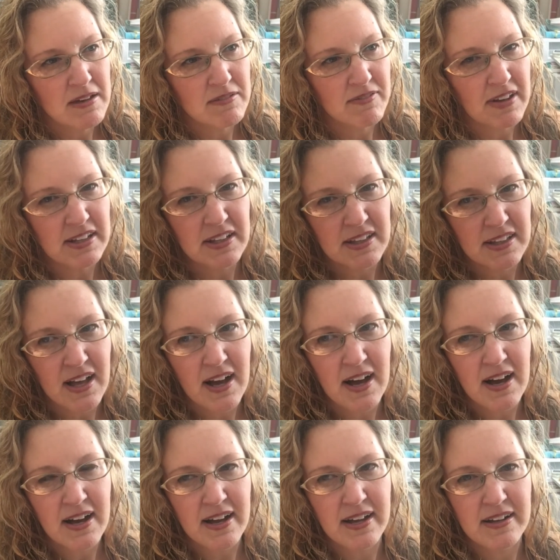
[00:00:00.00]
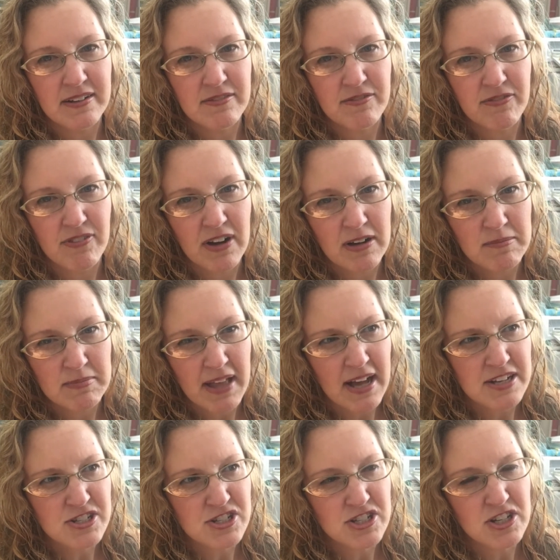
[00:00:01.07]
Fa La La, and from
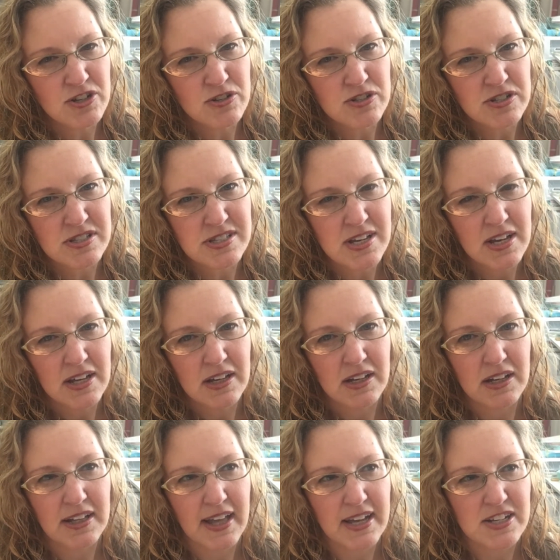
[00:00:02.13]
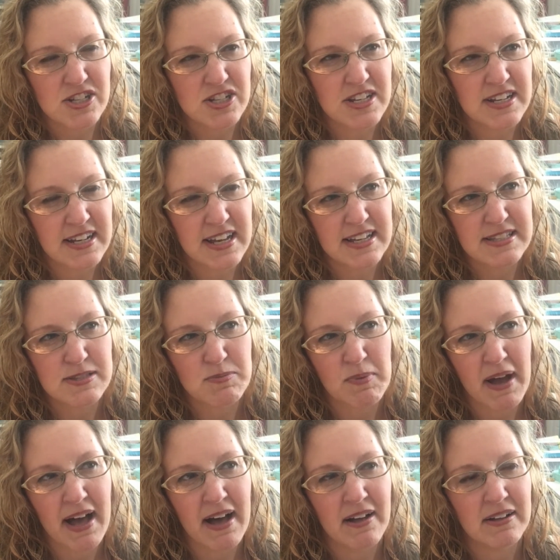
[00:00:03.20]
last year's collection as
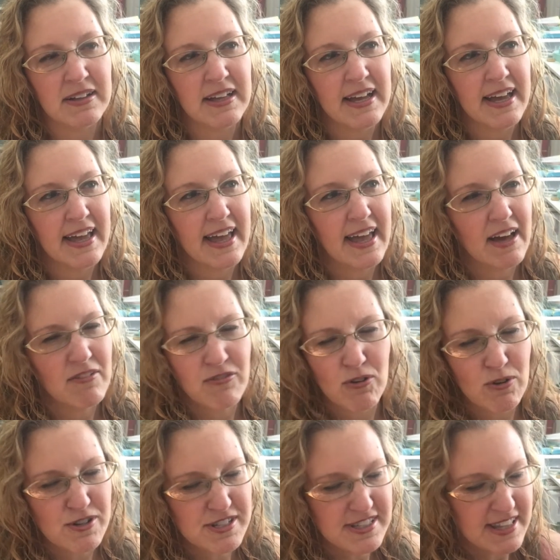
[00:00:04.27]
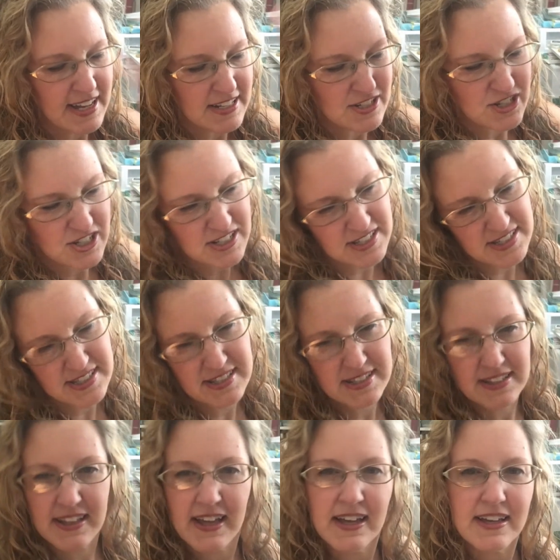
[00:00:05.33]
well. Of course, that just
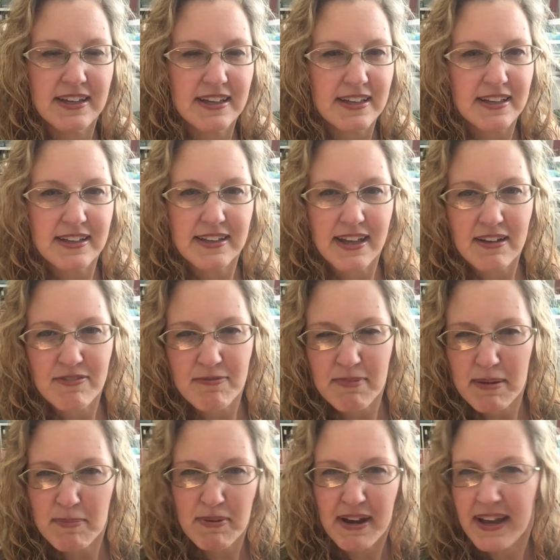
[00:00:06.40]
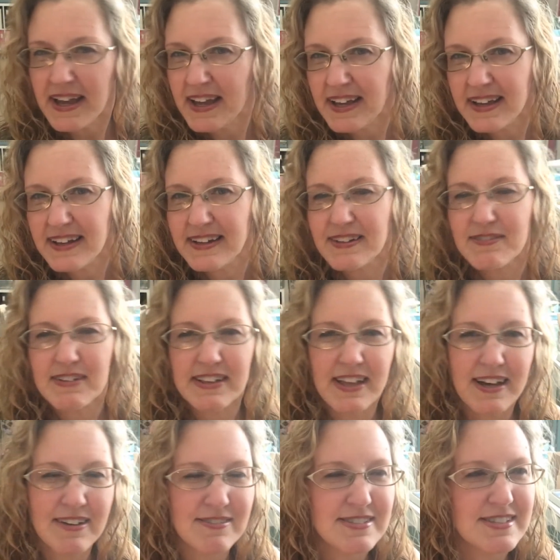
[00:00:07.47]
like left my brain what
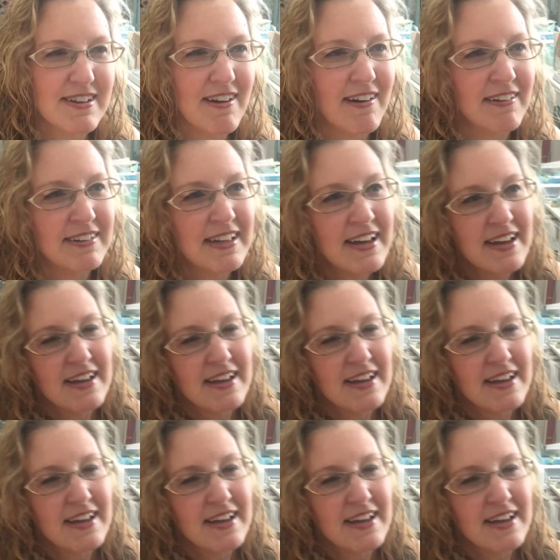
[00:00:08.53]
that was called.